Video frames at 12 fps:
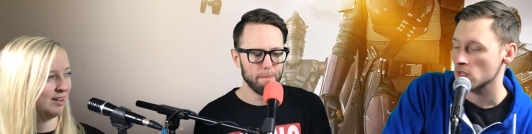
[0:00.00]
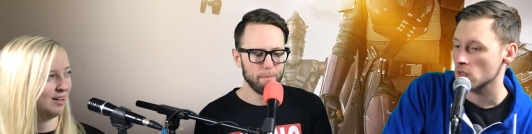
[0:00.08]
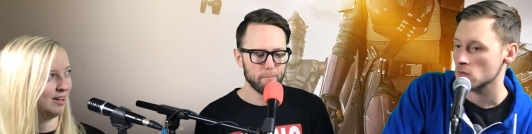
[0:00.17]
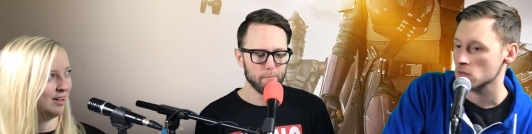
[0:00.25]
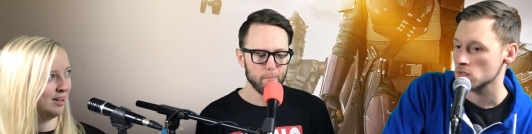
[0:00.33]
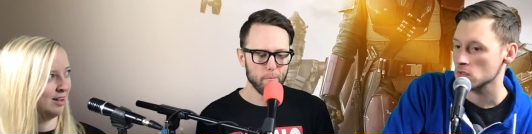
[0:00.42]
Speaker 1: when they
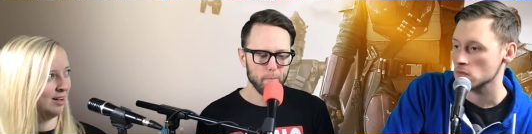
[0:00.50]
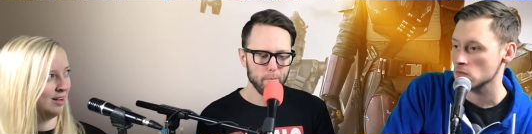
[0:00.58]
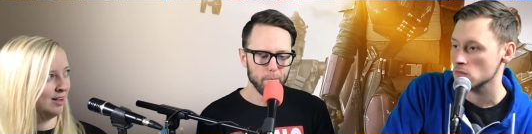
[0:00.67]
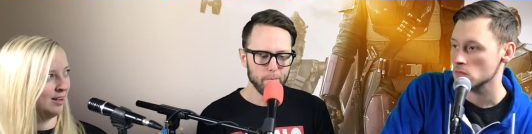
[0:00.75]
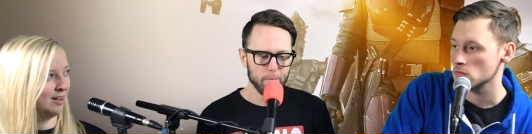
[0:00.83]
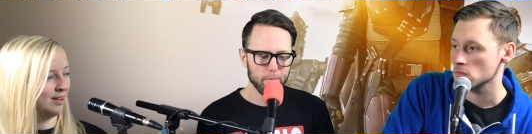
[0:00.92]
go
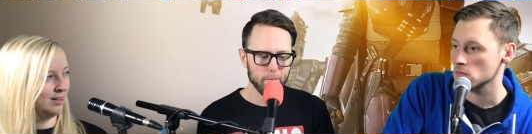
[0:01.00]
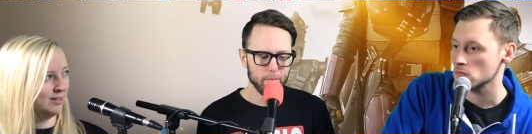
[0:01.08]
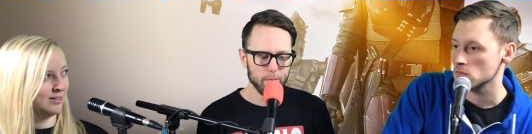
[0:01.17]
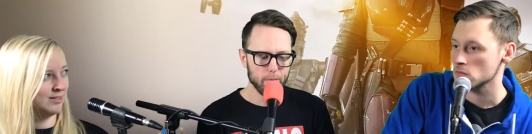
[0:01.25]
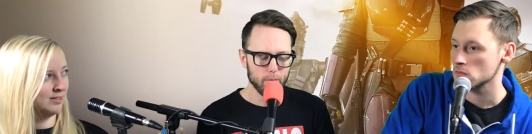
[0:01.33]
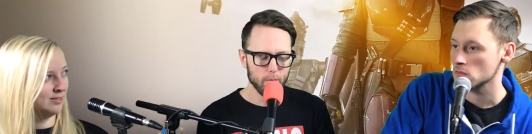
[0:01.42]
to...
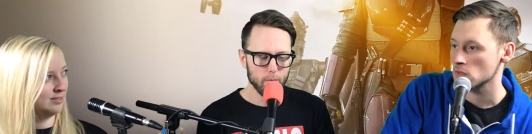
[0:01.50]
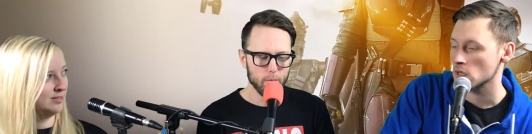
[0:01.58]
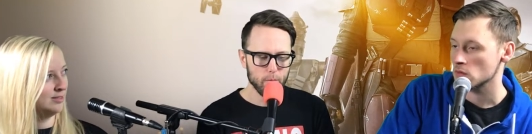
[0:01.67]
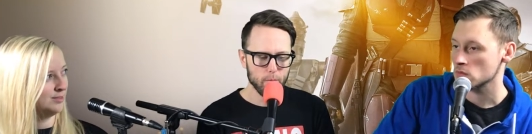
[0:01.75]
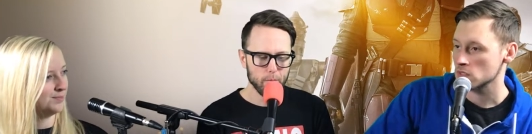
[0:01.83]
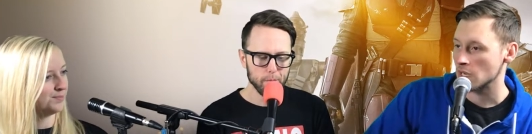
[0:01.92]
You
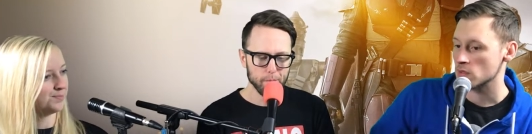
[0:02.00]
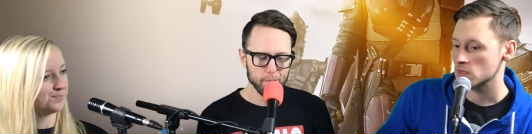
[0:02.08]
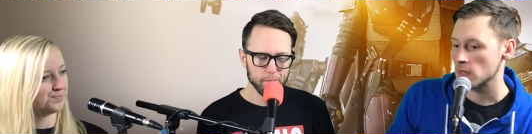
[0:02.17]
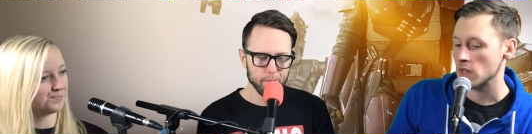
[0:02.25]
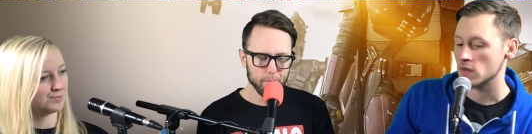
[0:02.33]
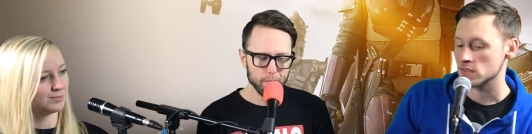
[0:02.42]
know, Jabba's
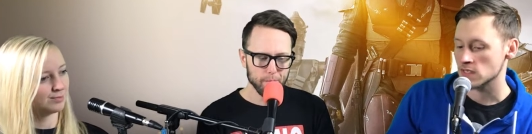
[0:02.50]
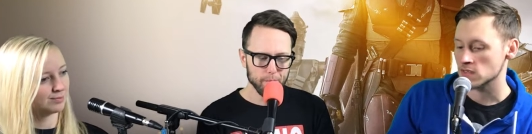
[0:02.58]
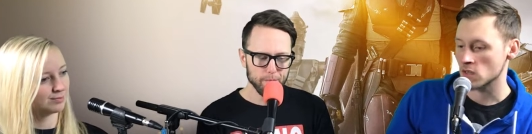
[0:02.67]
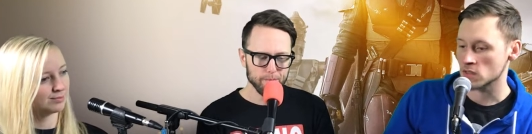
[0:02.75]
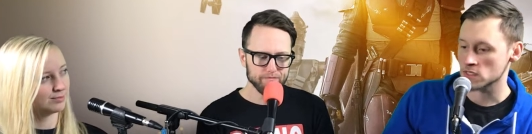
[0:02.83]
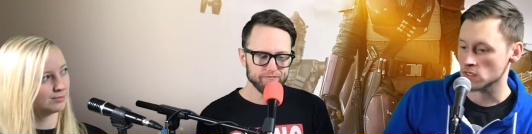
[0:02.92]
palace. That's
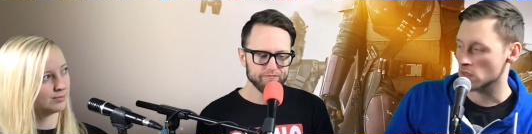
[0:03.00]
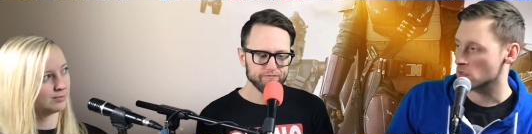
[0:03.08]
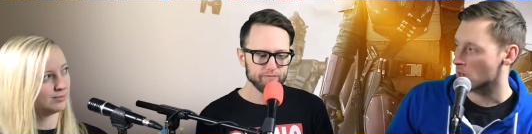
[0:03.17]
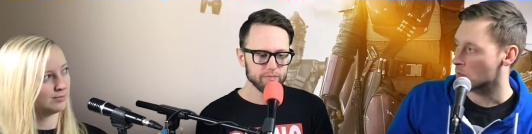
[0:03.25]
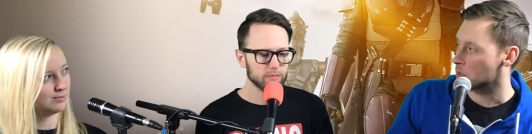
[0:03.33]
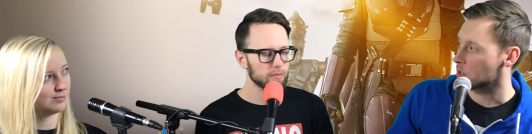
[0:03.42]
all still
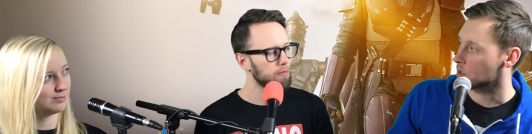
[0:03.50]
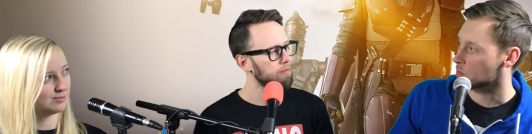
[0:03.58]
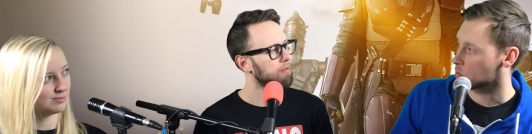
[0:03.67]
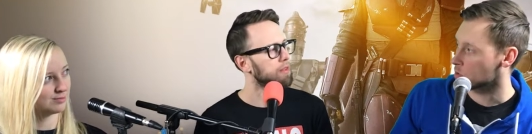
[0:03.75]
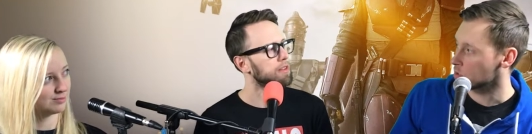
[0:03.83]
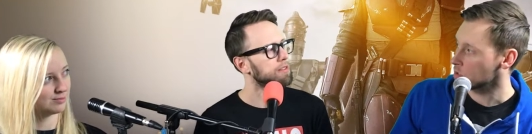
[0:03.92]
under Empire
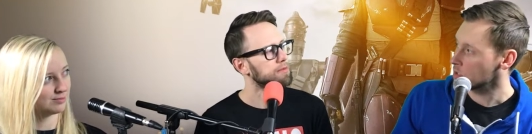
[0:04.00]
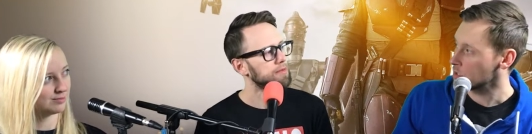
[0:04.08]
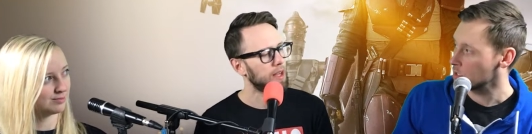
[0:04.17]
rule.